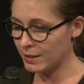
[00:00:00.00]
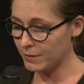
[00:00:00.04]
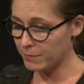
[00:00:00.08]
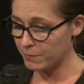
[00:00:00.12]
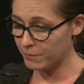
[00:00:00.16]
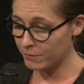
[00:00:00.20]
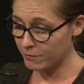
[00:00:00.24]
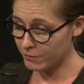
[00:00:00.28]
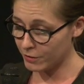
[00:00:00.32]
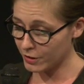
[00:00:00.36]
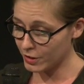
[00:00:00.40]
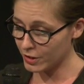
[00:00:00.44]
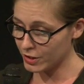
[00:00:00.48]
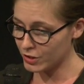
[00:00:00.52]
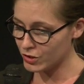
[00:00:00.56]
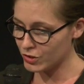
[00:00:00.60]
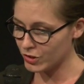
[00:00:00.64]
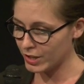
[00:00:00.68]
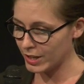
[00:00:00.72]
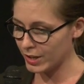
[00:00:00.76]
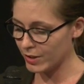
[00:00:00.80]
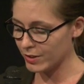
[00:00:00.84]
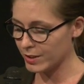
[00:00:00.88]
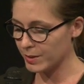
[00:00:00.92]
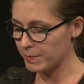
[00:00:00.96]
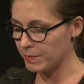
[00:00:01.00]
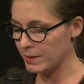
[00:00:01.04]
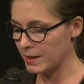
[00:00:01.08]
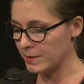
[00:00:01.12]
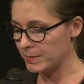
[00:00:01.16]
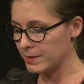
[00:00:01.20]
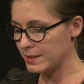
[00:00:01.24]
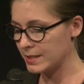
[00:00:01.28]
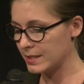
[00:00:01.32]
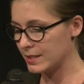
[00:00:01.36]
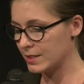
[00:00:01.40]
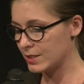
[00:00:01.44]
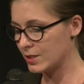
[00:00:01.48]
the fir tree on the
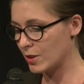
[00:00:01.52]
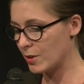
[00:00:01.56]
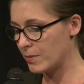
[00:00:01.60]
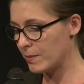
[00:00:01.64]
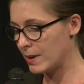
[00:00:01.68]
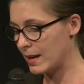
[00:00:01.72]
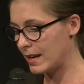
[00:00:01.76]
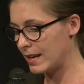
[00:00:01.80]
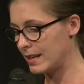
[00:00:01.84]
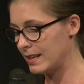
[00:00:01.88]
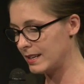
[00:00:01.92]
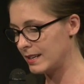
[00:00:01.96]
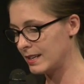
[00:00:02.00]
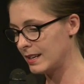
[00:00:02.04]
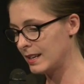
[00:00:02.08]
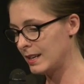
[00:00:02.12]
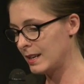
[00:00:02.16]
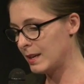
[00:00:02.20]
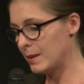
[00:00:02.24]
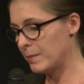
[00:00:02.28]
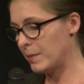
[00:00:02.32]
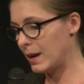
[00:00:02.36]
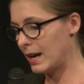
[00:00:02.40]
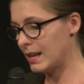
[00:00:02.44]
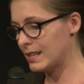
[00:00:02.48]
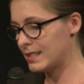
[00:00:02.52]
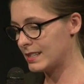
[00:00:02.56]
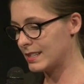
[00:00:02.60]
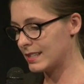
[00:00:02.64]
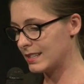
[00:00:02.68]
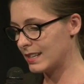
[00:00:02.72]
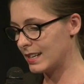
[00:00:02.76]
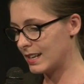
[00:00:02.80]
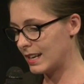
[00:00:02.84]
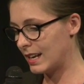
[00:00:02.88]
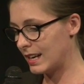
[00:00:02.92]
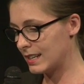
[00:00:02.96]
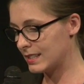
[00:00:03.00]
Plimerton domain, passing
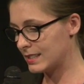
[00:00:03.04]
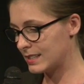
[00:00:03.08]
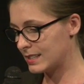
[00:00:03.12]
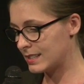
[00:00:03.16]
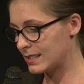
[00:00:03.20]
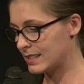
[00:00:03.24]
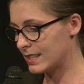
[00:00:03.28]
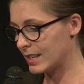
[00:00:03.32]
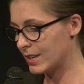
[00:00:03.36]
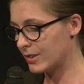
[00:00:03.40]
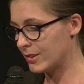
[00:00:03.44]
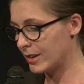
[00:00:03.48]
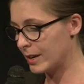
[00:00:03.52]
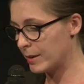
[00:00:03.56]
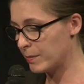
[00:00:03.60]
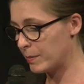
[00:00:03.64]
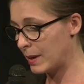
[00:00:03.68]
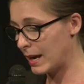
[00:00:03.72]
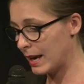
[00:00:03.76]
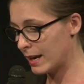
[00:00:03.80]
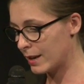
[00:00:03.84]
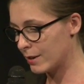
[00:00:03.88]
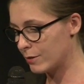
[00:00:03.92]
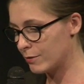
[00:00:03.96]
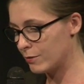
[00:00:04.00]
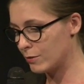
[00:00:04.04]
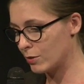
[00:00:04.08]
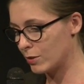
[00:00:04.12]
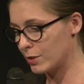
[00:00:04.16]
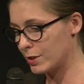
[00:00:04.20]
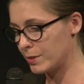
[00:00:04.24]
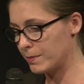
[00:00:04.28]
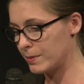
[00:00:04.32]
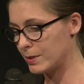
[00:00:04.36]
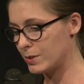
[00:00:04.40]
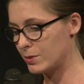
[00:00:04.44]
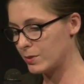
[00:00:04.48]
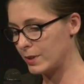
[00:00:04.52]
the last cigarette back and
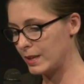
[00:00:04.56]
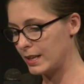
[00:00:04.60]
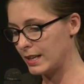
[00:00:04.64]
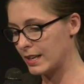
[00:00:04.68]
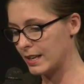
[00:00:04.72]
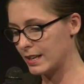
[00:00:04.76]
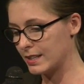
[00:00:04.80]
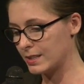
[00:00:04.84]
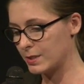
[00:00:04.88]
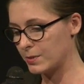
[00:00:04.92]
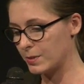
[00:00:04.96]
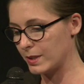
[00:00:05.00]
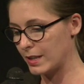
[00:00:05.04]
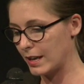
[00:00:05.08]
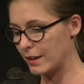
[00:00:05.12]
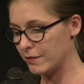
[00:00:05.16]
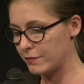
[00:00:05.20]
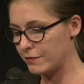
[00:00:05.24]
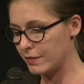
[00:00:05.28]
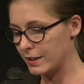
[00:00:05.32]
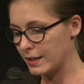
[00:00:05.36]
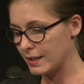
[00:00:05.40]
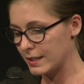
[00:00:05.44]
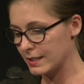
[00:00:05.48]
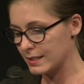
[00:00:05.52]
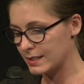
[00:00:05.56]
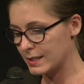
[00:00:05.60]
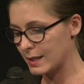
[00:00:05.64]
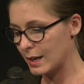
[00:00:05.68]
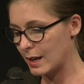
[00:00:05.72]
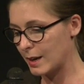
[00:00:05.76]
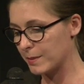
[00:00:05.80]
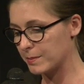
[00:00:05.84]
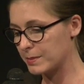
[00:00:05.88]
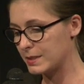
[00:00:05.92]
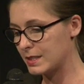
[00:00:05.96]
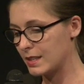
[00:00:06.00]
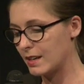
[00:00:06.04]
forth between us with our fingers
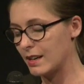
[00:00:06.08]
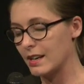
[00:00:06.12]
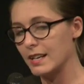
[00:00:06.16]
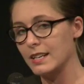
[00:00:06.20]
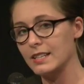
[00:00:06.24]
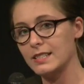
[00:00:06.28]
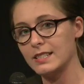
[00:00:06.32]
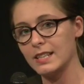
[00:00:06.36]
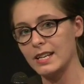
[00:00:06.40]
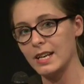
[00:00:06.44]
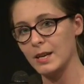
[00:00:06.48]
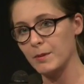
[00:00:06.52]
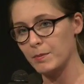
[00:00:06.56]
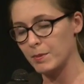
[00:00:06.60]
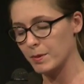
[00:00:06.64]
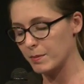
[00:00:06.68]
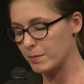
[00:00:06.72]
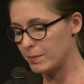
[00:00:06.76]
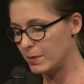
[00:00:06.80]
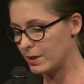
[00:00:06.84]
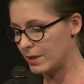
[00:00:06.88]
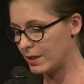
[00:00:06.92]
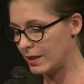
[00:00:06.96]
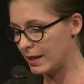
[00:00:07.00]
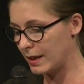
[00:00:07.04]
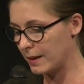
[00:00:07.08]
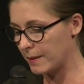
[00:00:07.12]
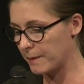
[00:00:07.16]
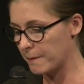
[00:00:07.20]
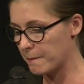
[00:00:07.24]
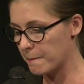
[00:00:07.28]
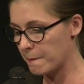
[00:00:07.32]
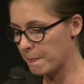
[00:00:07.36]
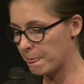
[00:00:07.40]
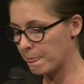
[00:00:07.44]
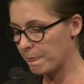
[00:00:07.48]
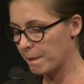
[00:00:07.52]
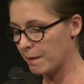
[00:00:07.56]
cupped tight to keep it burning.
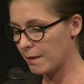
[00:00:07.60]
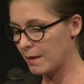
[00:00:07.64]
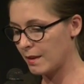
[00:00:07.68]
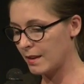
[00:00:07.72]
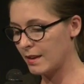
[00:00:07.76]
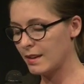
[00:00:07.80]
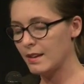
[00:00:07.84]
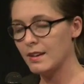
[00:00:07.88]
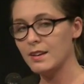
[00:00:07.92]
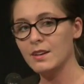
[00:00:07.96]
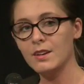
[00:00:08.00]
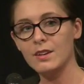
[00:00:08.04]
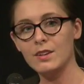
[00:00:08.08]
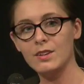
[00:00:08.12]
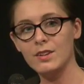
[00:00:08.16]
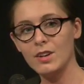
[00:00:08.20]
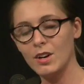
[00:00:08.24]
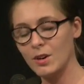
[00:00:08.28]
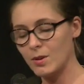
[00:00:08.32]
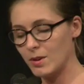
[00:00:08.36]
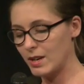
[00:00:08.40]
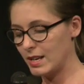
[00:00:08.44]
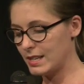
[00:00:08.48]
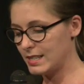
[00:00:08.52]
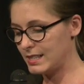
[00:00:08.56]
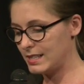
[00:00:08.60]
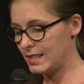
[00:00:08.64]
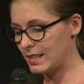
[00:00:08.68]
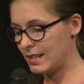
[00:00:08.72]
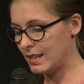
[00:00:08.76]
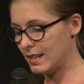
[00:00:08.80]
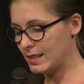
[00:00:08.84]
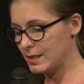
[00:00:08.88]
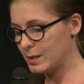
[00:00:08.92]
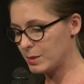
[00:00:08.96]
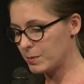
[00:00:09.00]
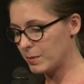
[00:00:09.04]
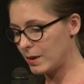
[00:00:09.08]
No, I said,
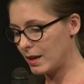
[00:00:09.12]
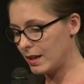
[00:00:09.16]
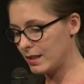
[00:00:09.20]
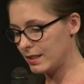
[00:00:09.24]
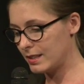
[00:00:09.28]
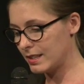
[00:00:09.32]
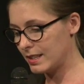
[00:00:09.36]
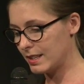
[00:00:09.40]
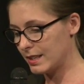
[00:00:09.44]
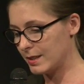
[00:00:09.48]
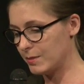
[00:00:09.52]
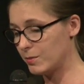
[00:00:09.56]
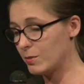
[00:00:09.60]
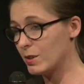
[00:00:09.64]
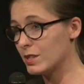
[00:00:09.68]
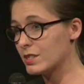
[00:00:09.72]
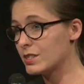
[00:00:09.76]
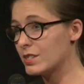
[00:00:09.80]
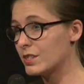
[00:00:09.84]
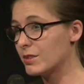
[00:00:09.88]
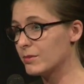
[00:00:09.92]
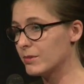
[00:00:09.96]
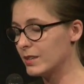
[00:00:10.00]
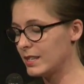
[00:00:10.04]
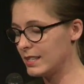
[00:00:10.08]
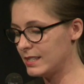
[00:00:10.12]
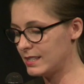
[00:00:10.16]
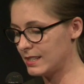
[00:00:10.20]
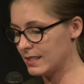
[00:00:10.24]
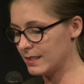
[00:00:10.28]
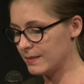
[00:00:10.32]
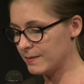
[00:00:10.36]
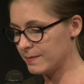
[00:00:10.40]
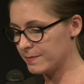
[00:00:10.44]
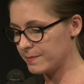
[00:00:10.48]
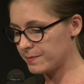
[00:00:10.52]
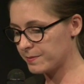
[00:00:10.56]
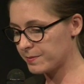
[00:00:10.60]
I smiled at him, what's the
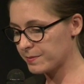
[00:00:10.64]
reason?